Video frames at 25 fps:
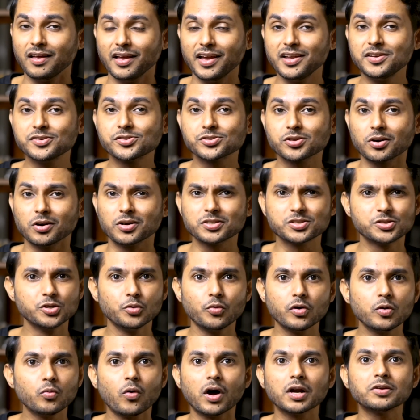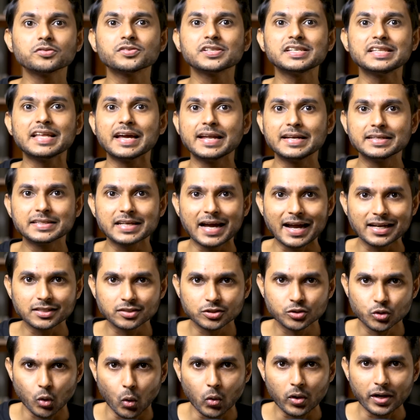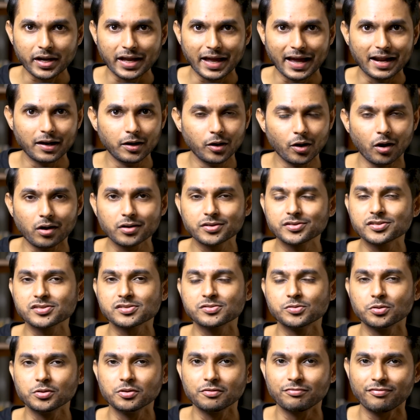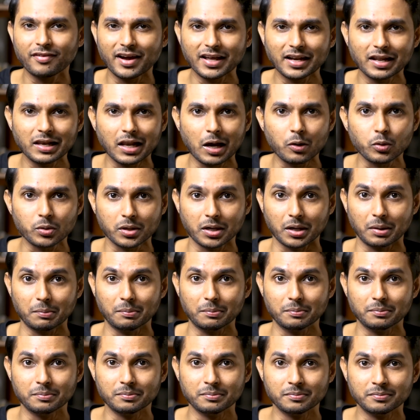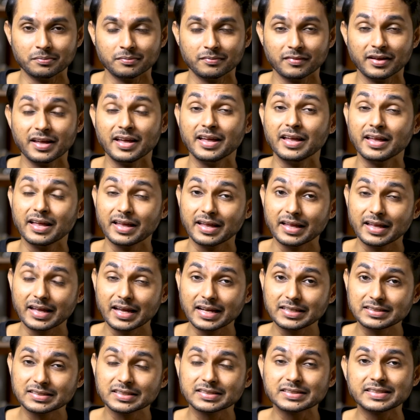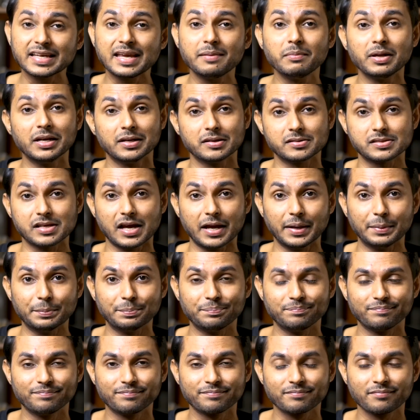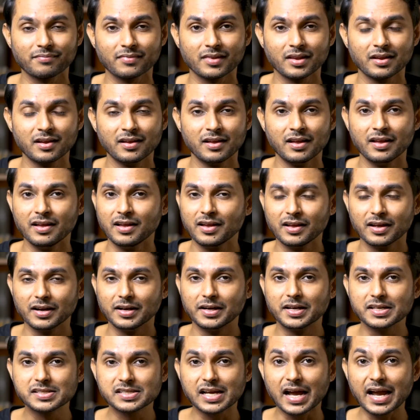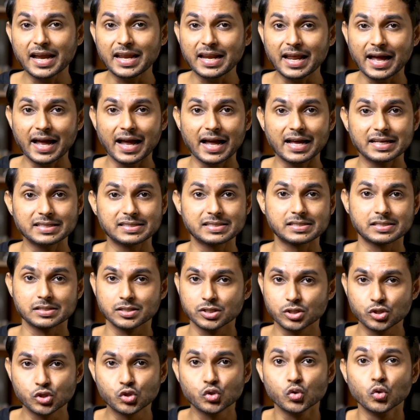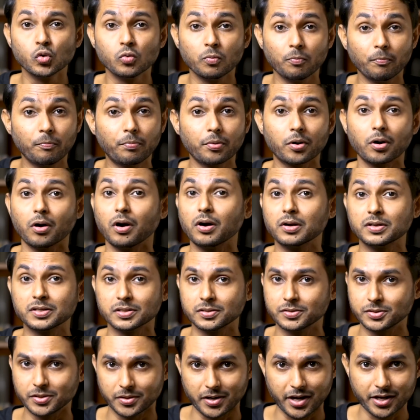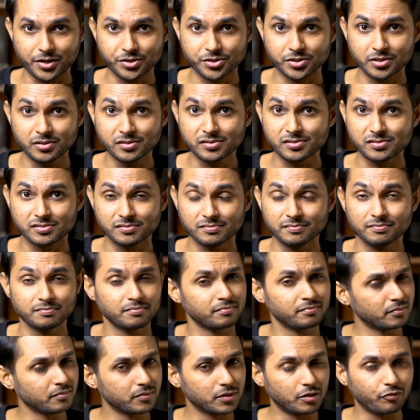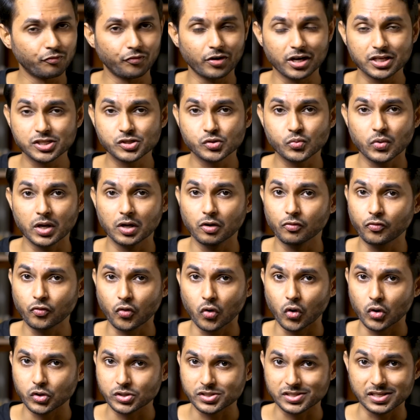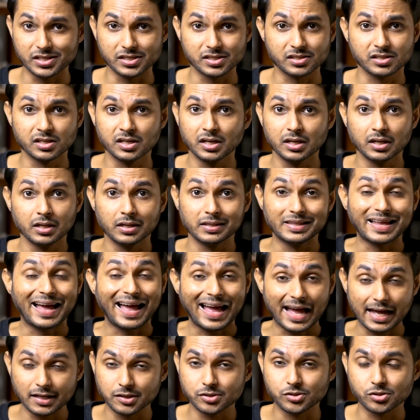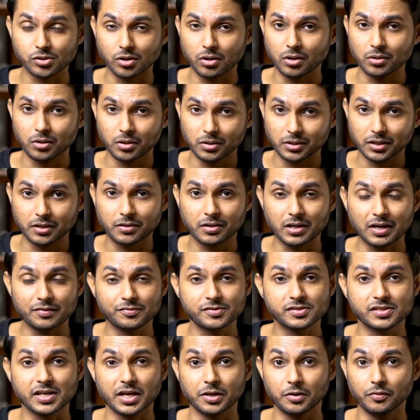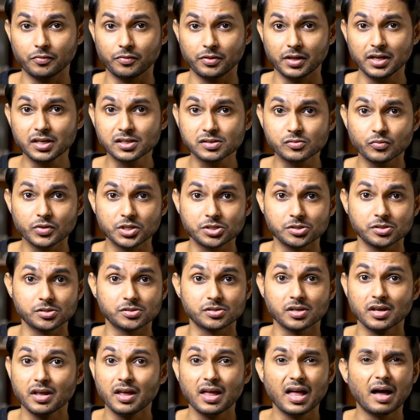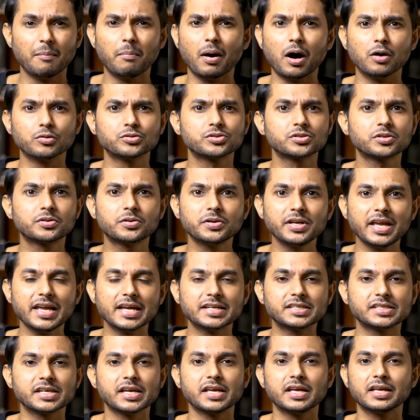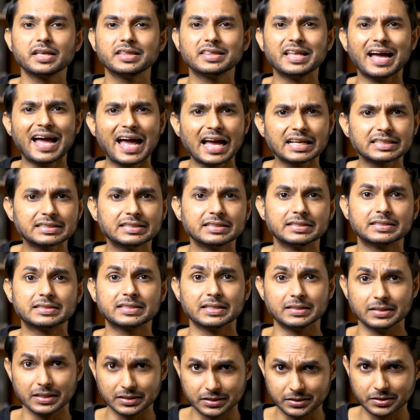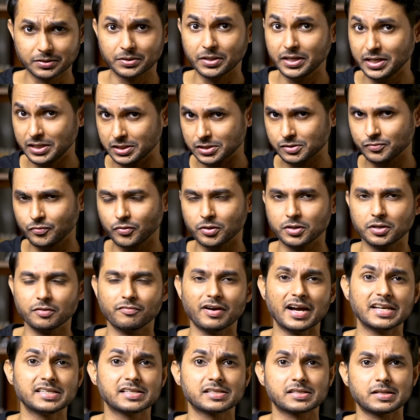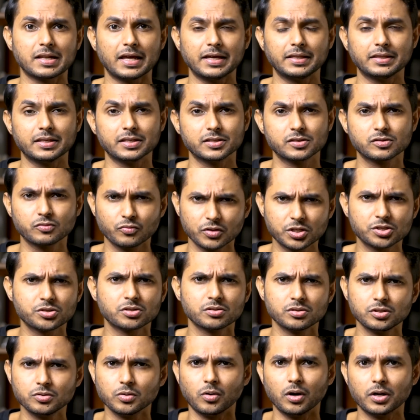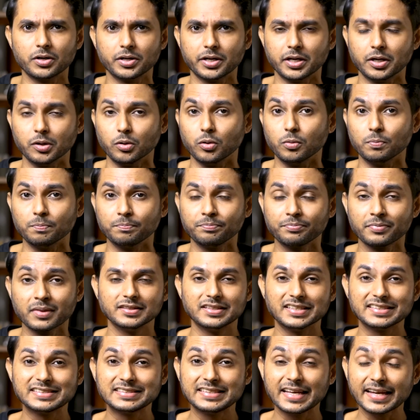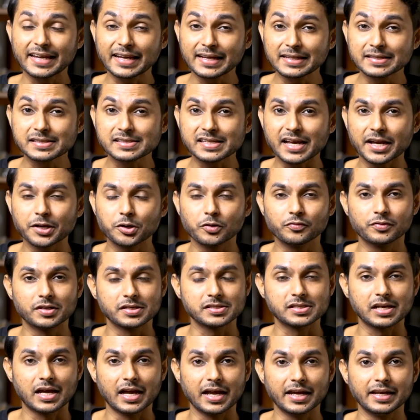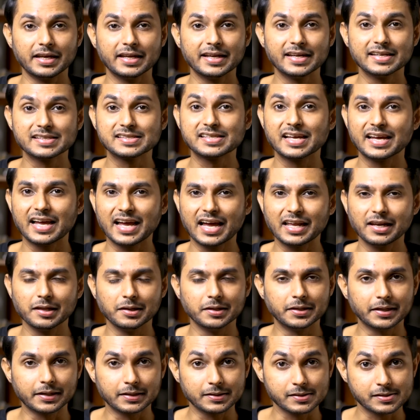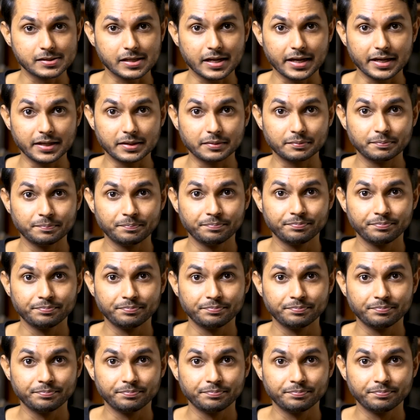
In short, you would want to see the entire story and not just know the final outcome. It's the same in design. Design has two broad directions. The first one, of course, is the hands on or the craft side of things, which is about creating the assets and the screens for devices like this, which you already know. The second side of design is the analytical side.